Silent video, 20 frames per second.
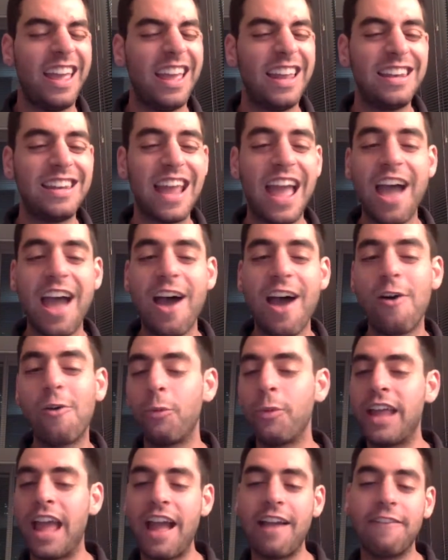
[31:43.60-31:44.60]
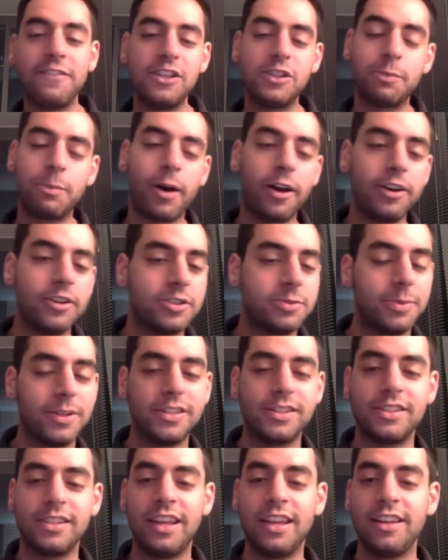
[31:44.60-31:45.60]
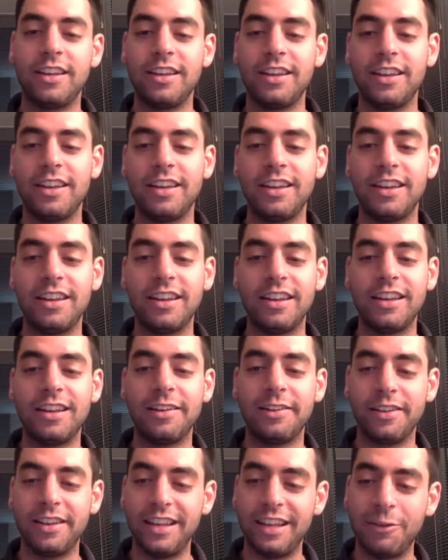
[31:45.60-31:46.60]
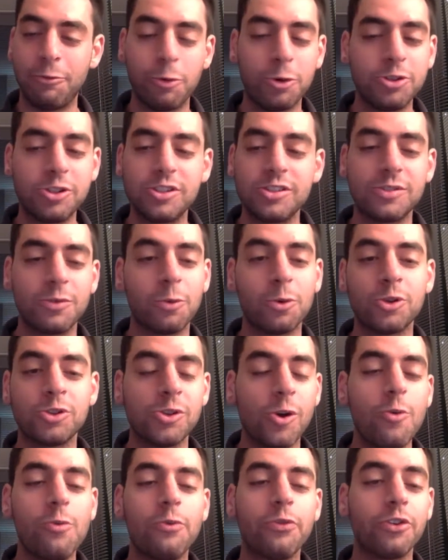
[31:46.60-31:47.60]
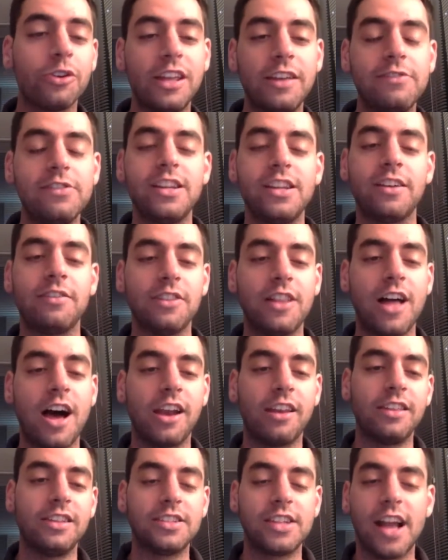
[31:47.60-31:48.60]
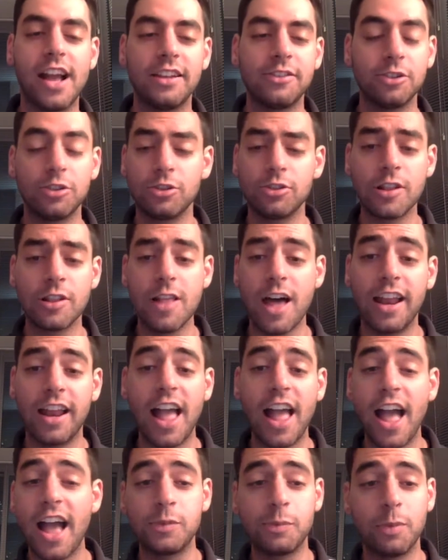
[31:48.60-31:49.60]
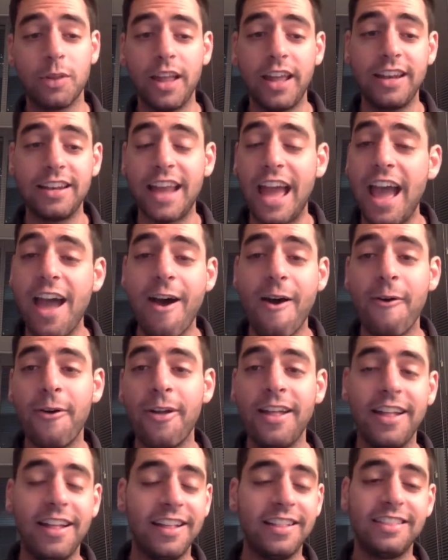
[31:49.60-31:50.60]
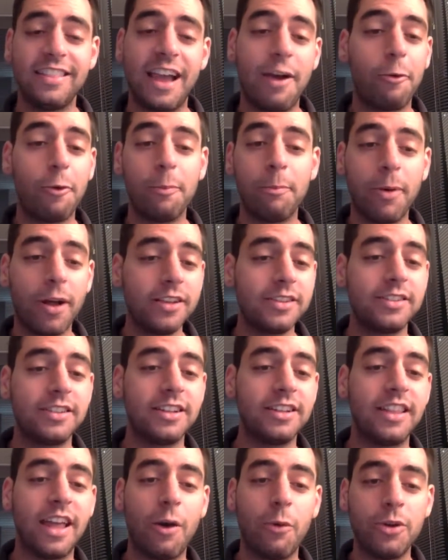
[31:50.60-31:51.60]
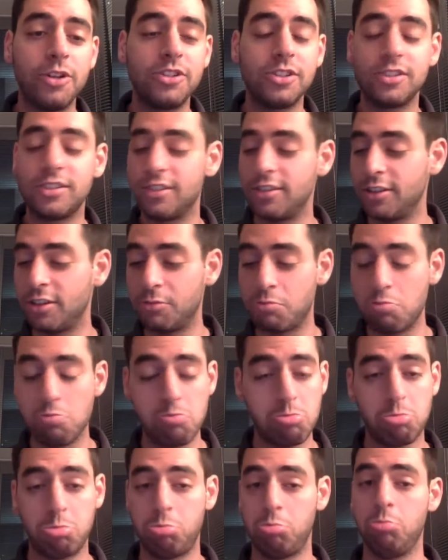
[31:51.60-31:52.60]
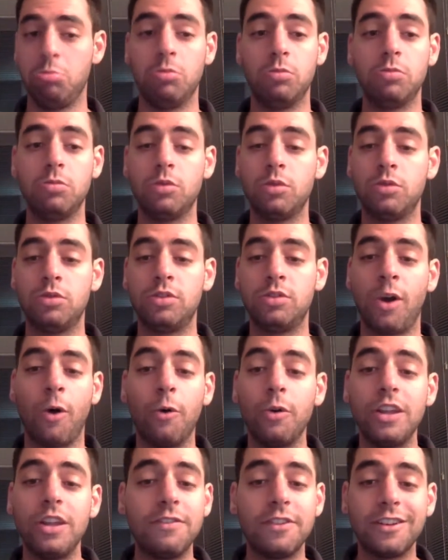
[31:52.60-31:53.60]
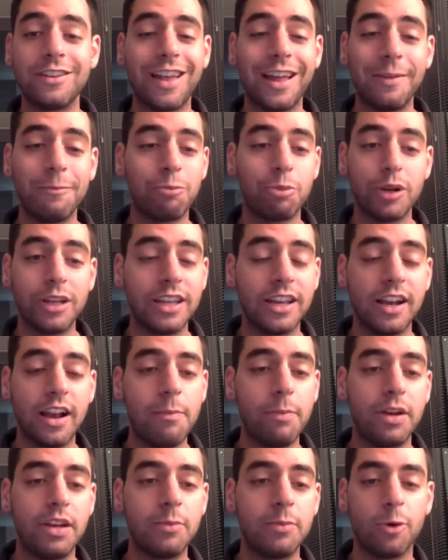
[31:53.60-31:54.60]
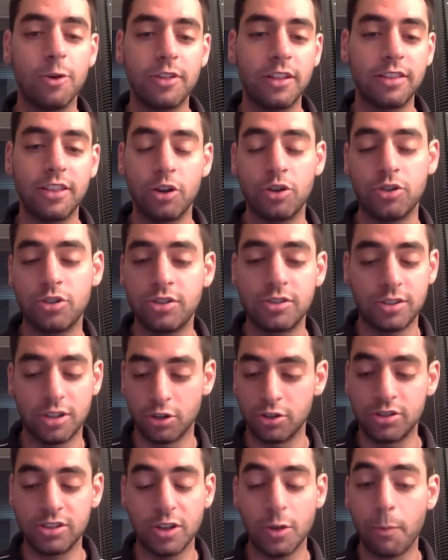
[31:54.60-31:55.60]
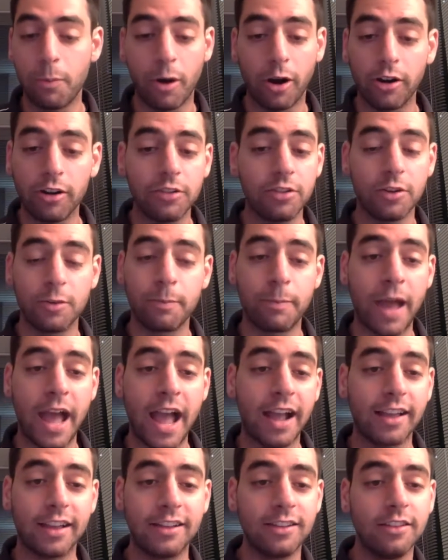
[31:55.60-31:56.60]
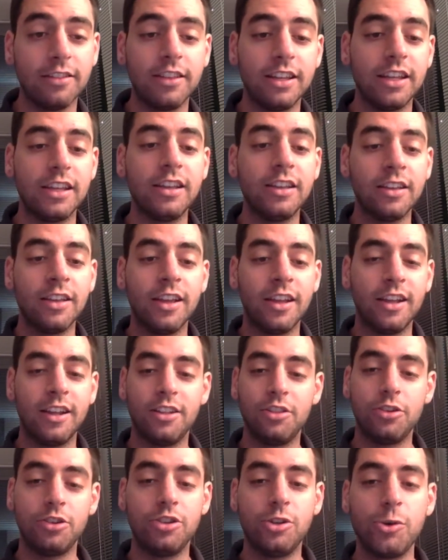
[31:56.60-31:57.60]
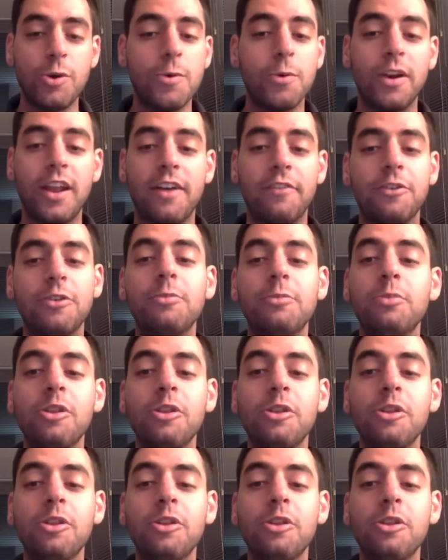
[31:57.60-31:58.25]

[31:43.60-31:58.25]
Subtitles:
And now we have these punishments, and we're so forgiving of a lot of these guys. Look, there's a lot of guys playing now that were busted that we just don't even bring it up anymore, that they're still part of, they're back in the league and they're doing whatever.